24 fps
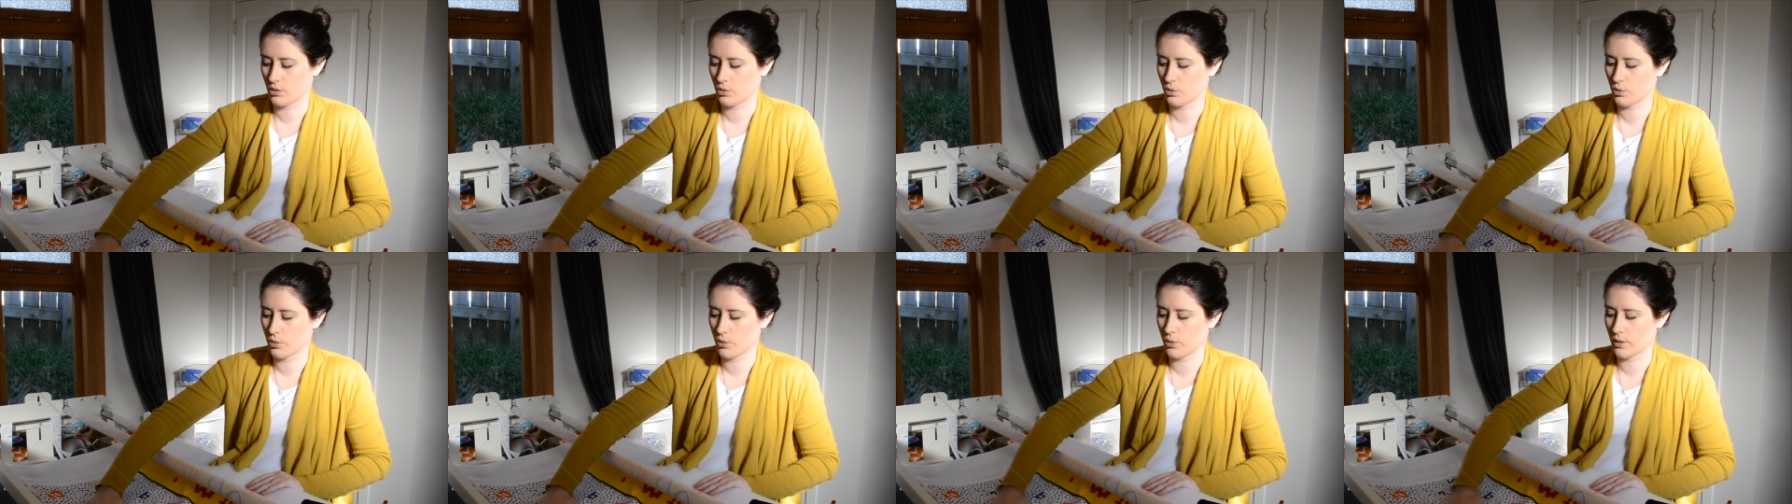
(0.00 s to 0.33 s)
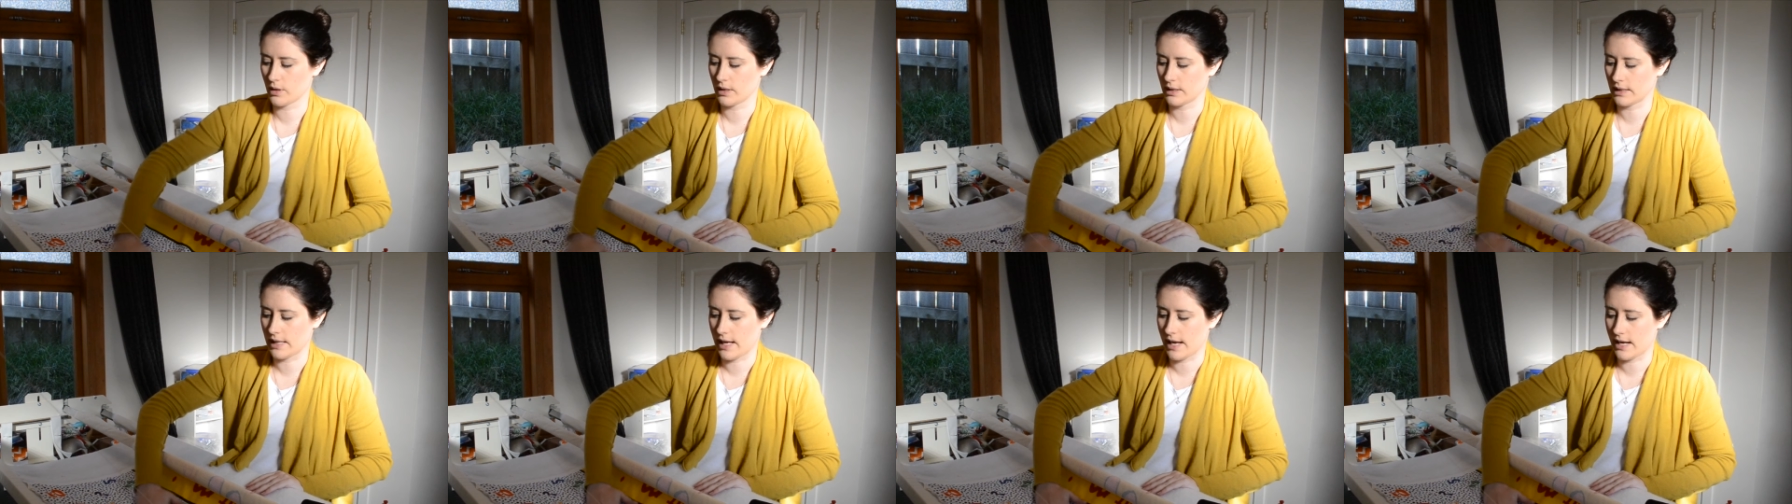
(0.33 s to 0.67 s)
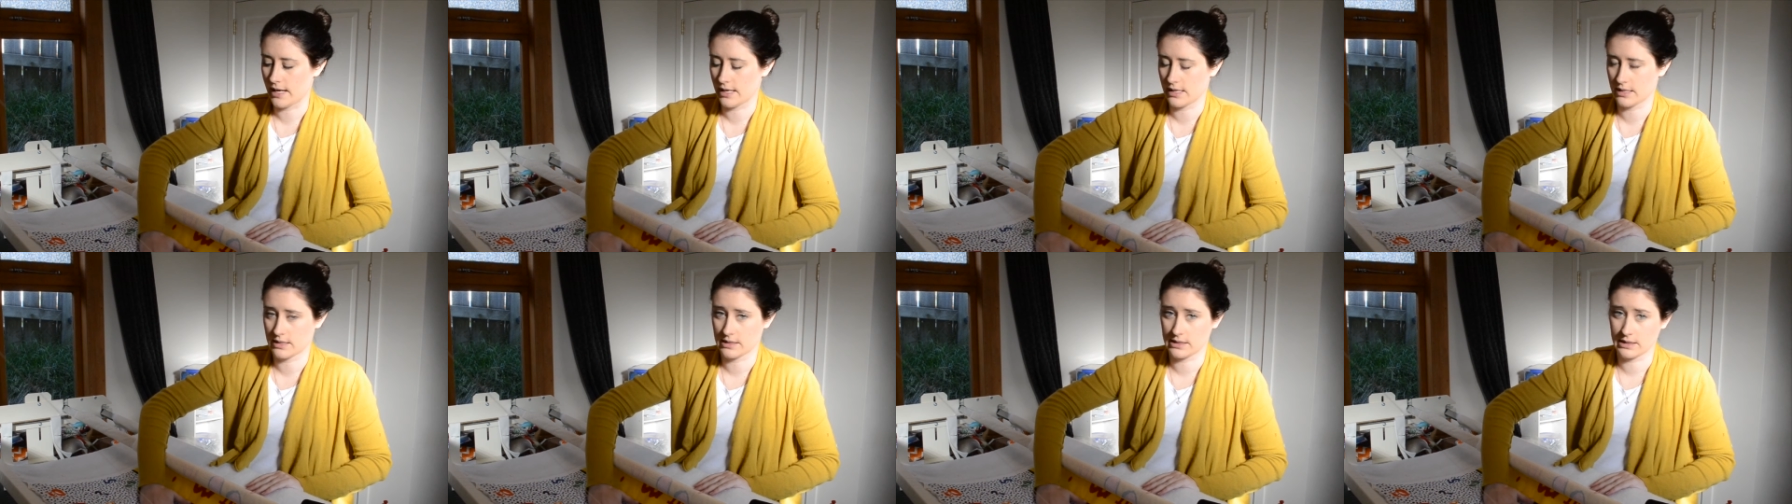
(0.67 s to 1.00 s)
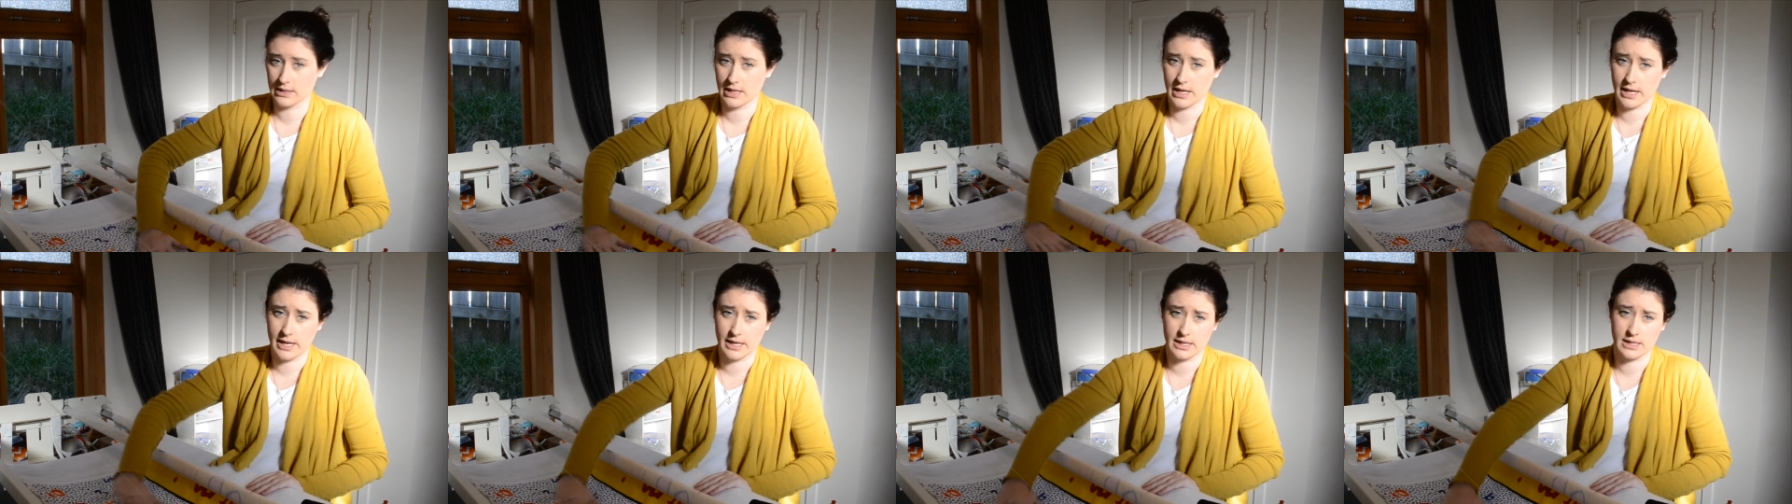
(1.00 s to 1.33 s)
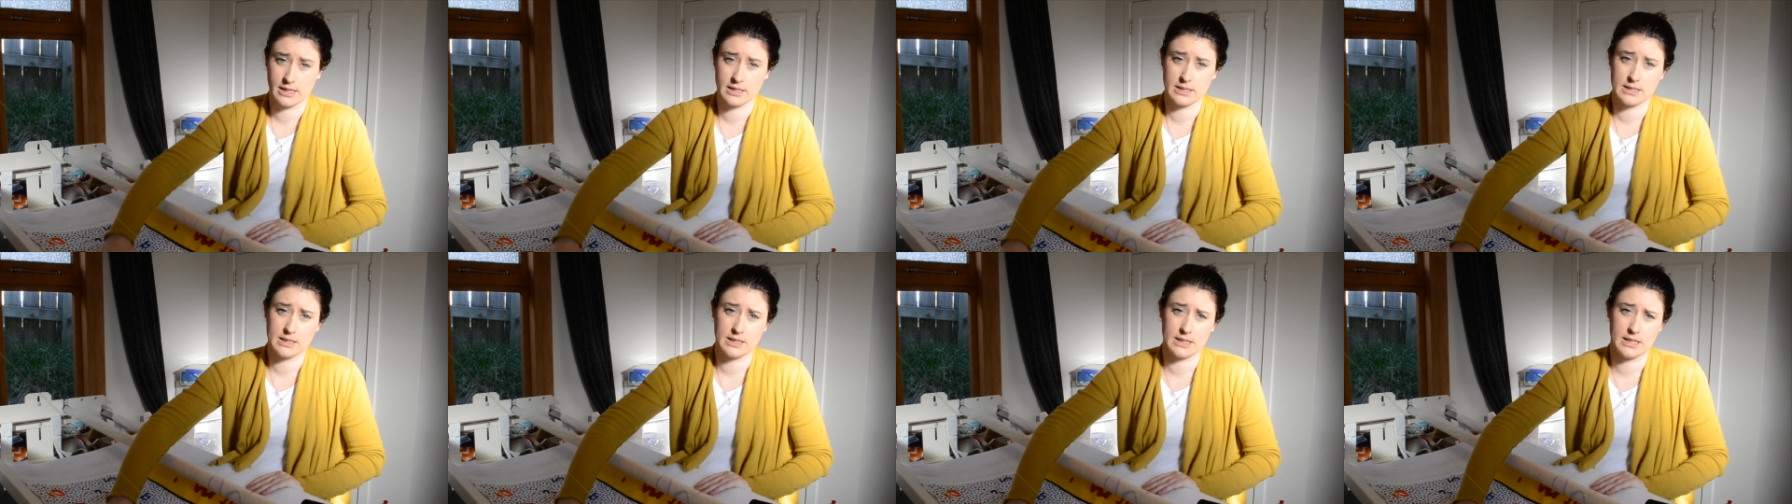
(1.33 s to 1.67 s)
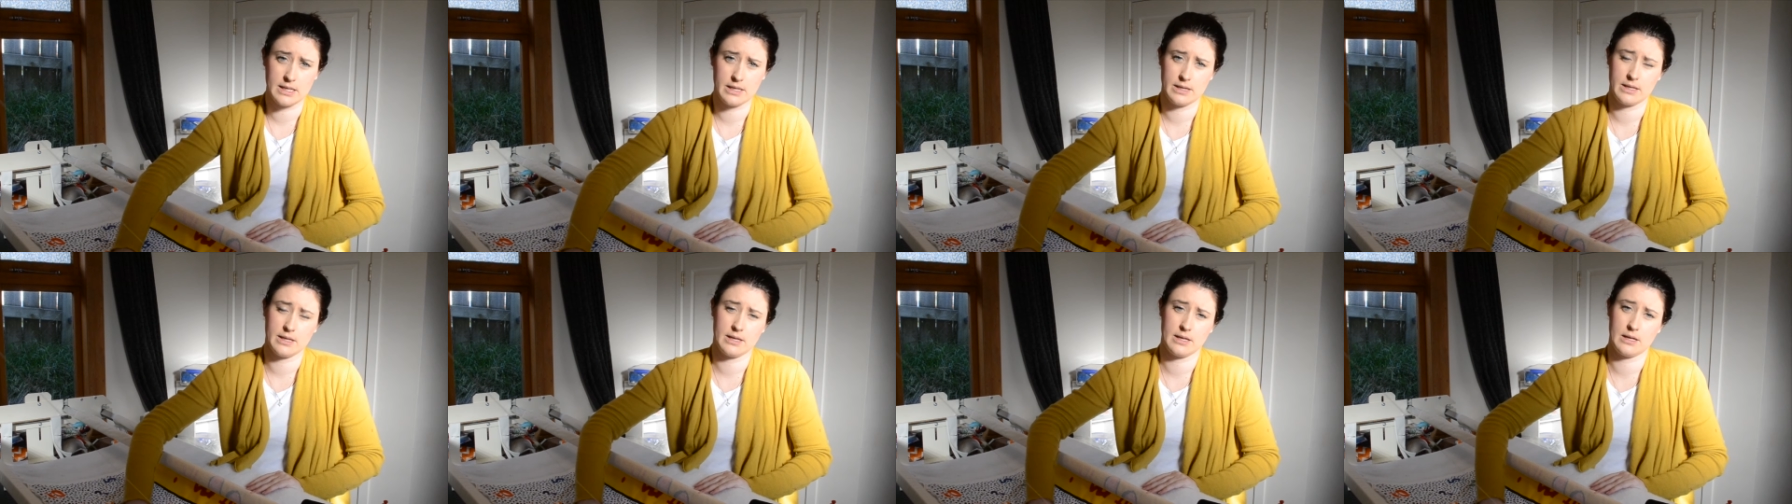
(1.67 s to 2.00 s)
all the layers lying
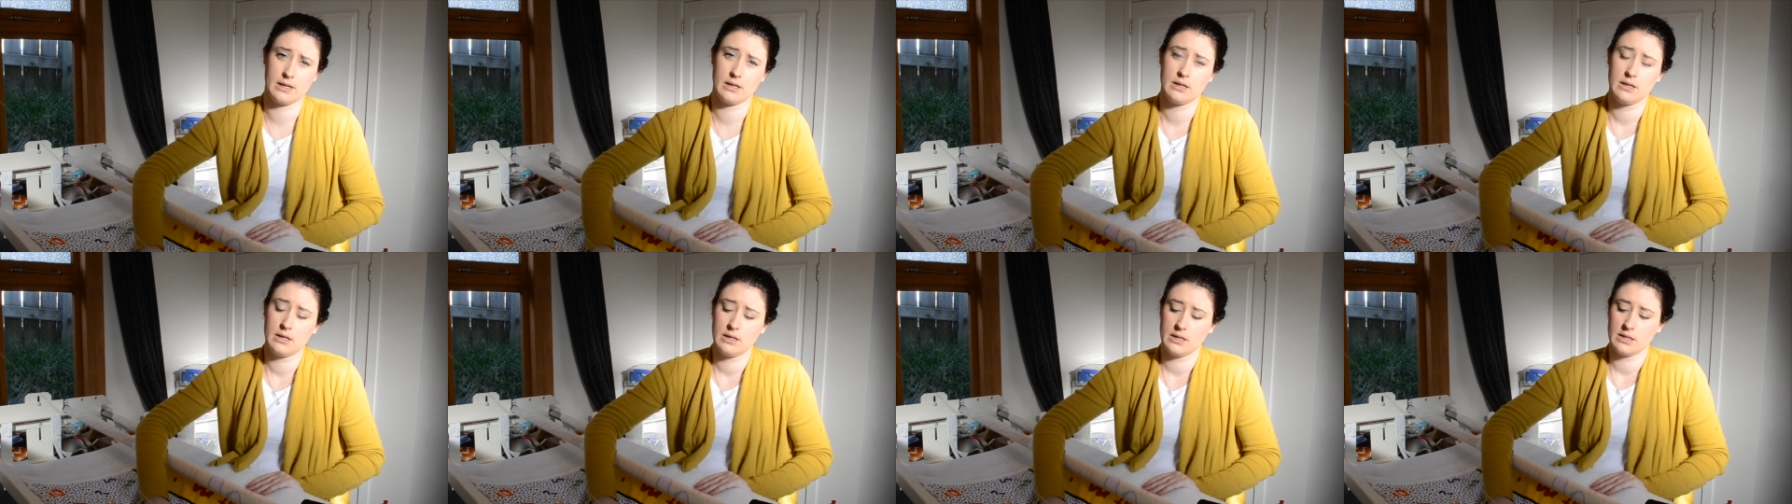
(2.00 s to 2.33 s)
together